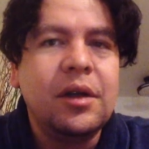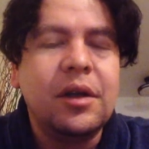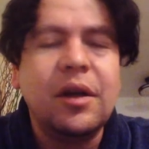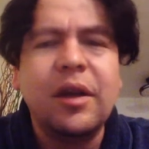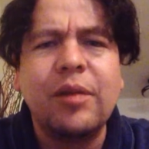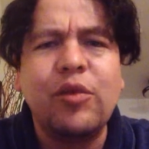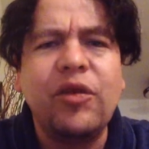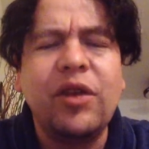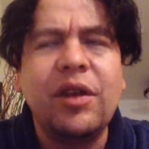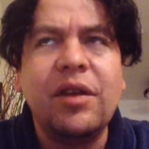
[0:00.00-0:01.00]
You know, in the
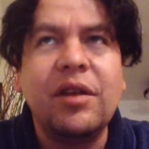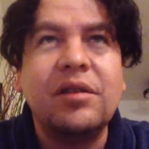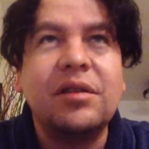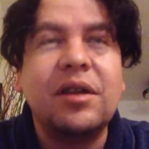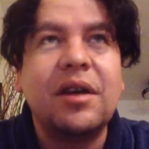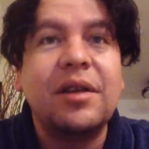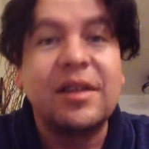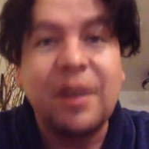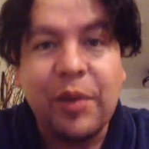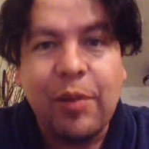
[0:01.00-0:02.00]
movie, there's
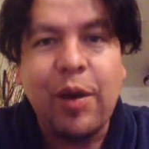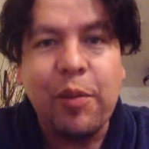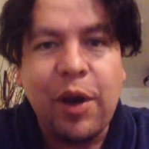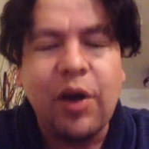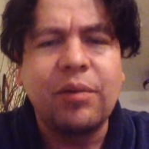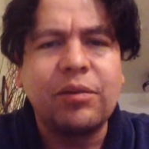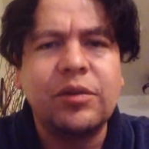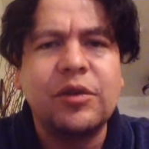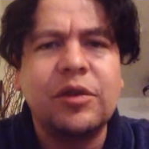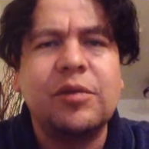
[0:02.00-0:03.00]
something about Mary,
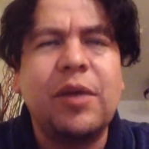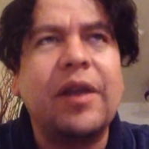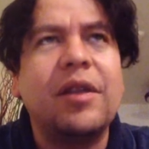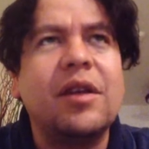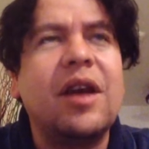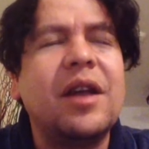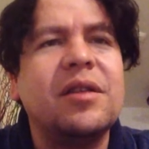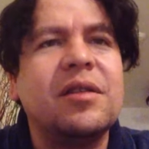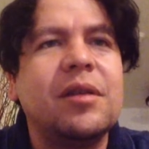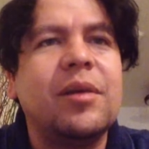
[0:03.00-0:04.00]
which was back in the
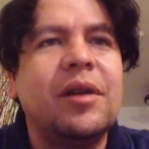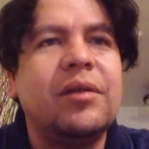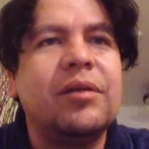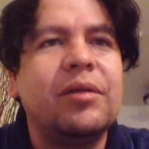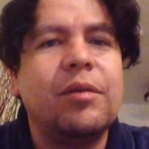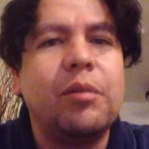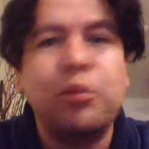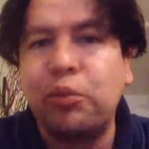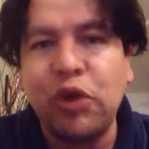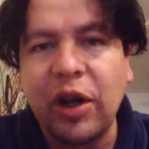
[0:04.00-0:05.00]
90s, I believe.
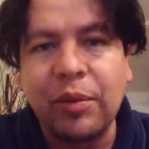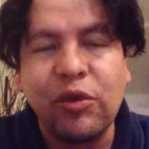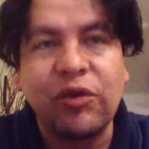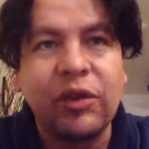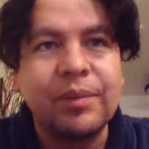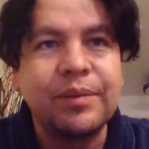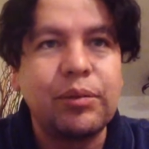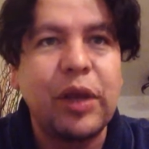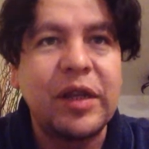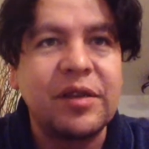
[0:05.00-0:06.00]
Brilliant movie,
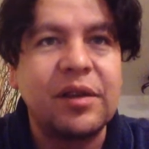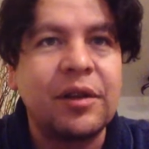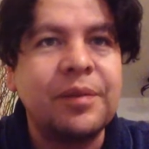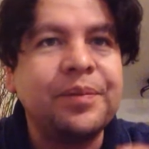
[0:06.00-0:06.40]
Ben Stiller.